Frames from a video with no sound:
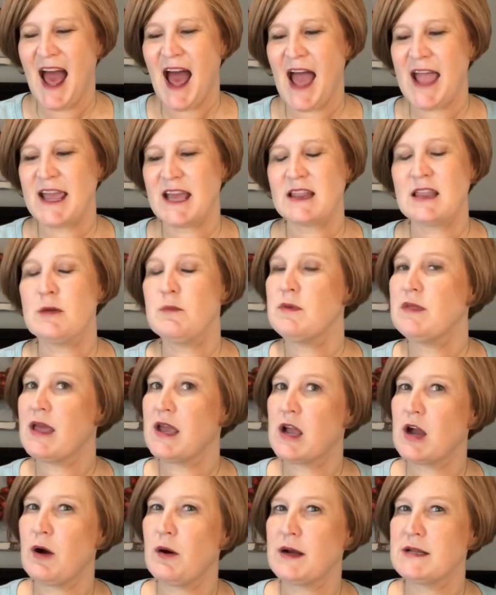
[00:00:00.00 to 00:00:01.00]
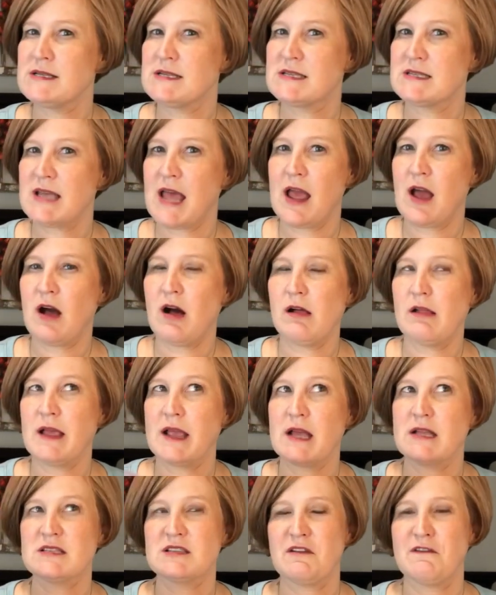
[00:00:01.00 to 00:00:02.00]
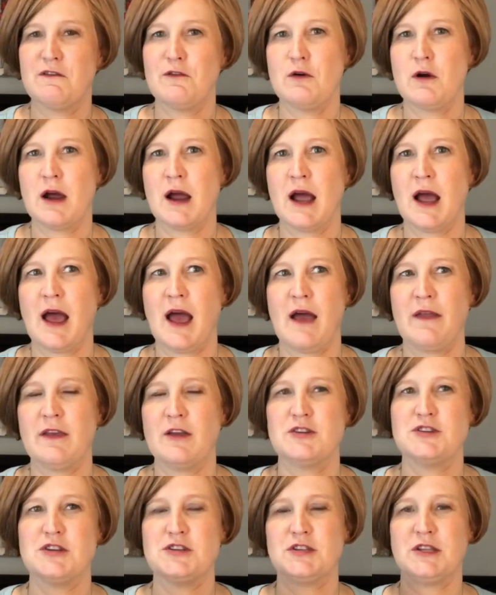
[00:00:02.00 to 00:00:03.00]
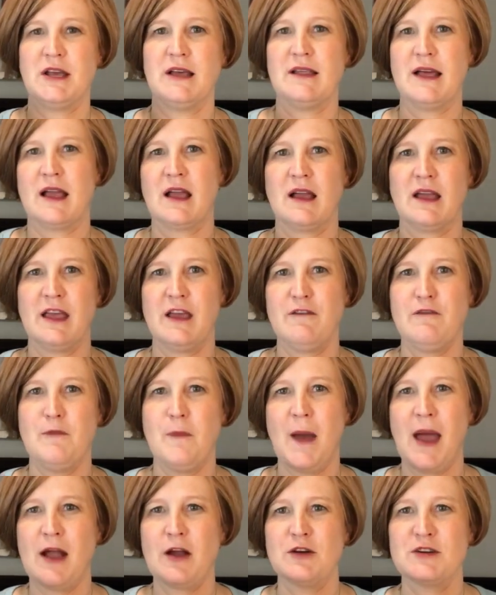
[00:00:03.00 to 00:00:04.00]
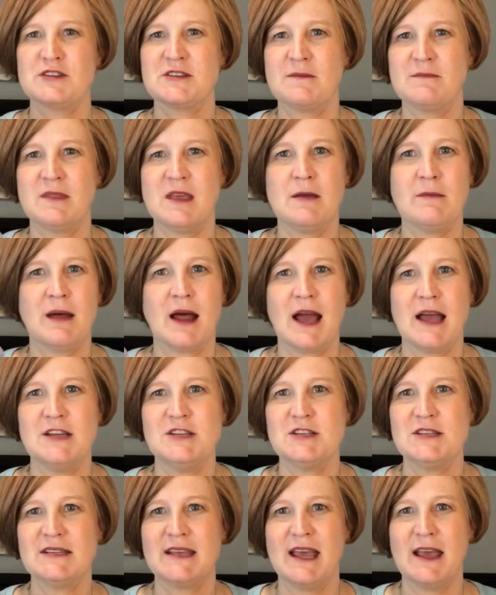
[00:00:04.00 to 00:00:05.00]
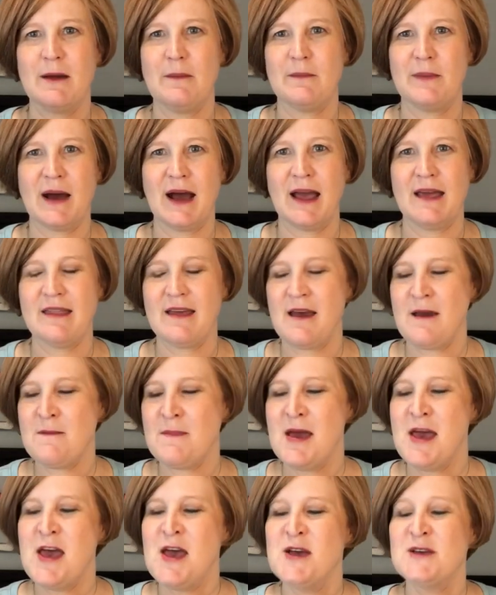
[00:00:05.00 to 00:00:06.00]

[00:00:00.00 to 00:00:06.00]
I get them when they go on sale, like at Sephora. There's usually like a gift pack or something, but I just can't buy them.